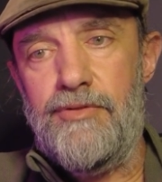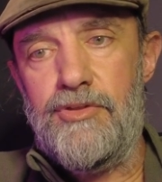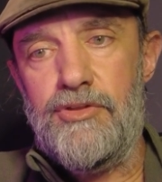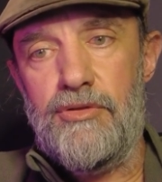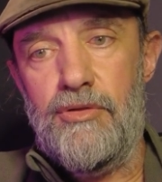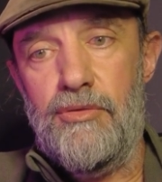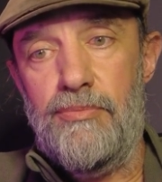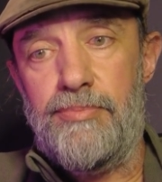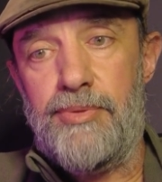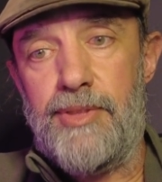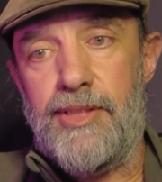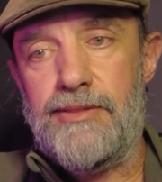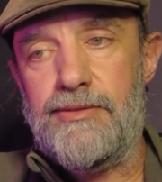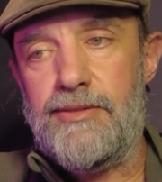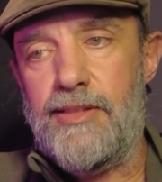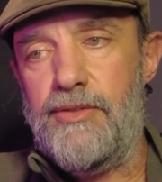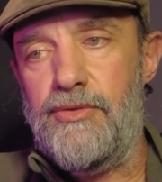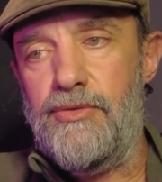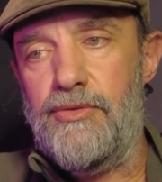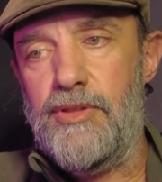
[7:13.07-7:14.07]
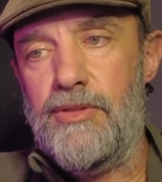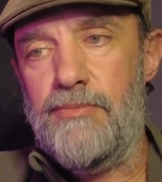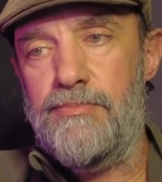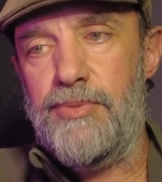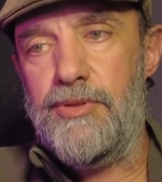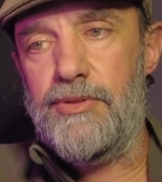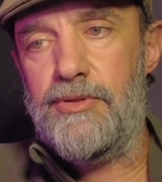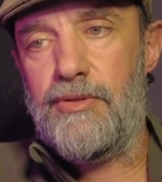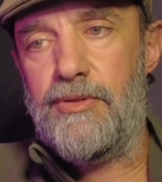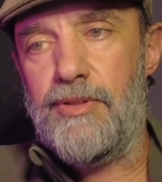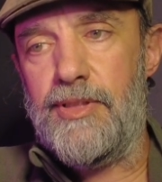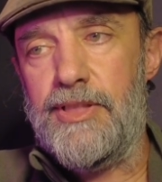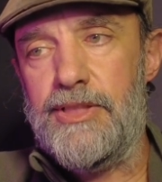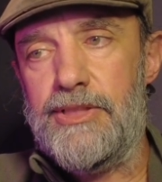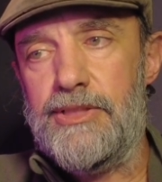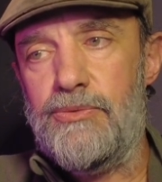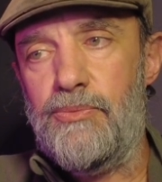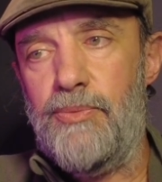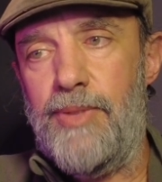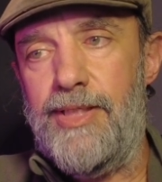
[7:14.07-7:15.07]
is no price that you can put on
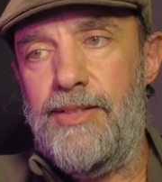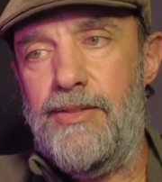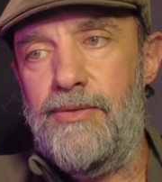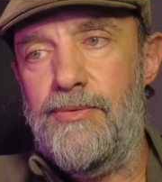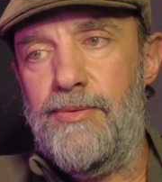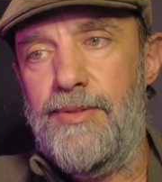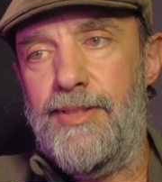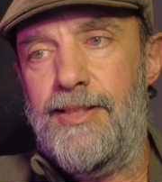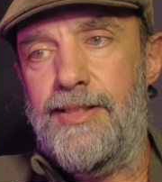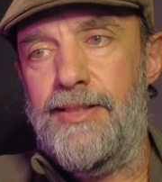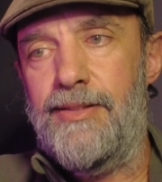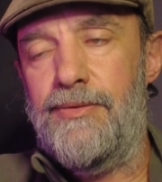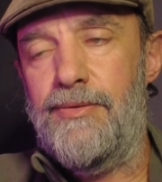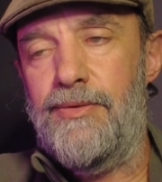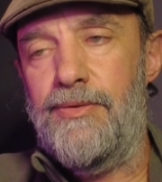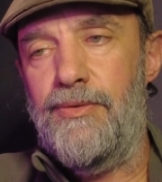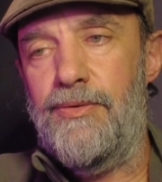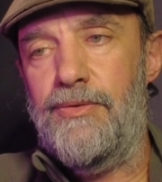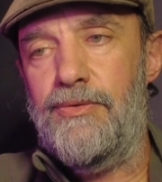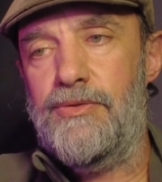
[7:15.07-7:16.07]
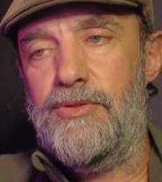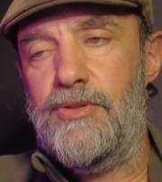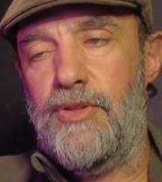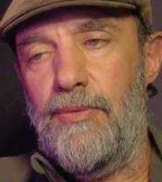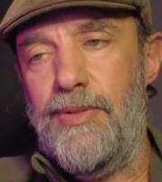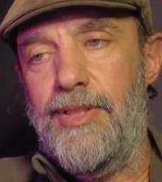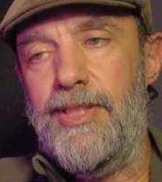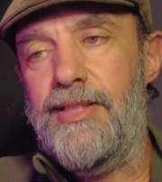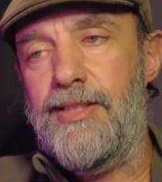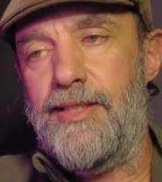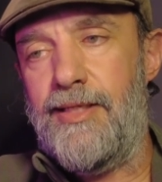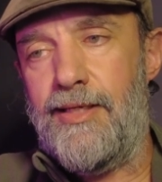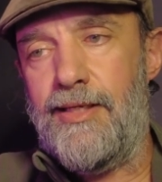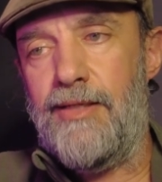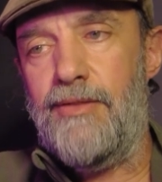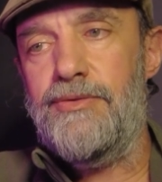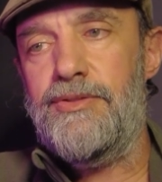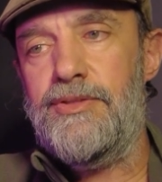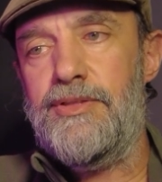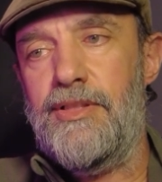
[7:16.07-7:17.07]
this when you are going in a
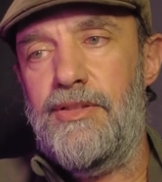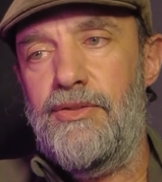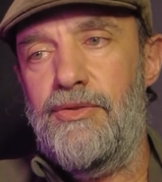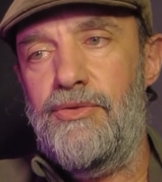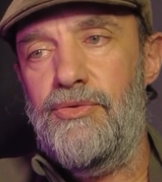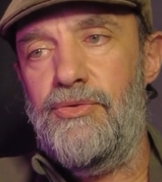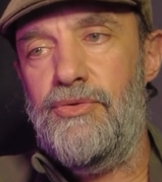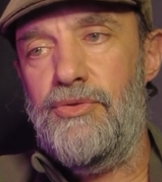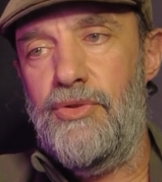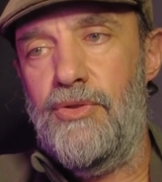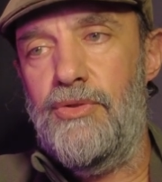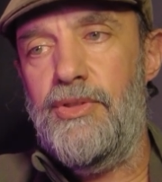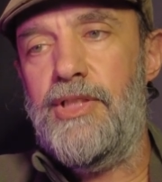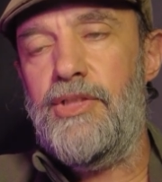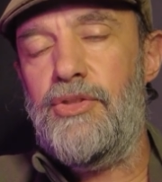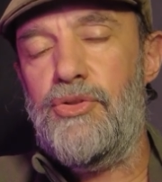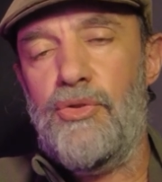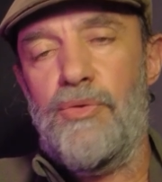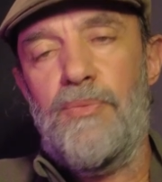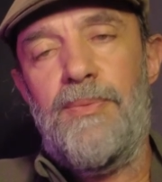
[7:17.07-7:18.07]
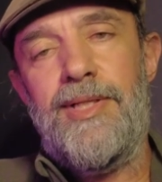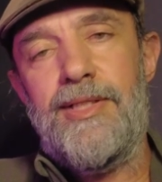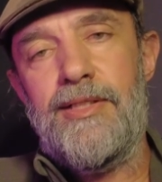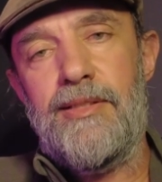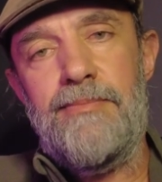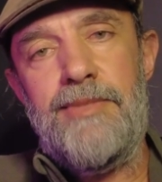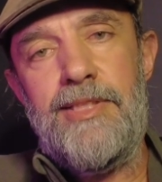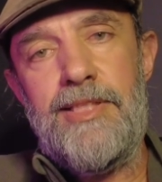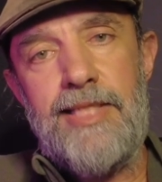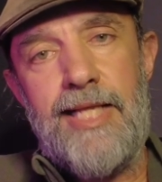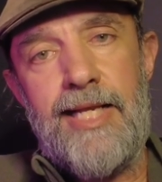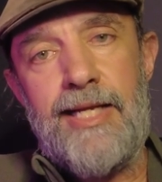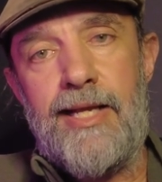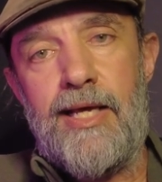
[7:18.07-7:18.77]
house and you know that you're welcome in that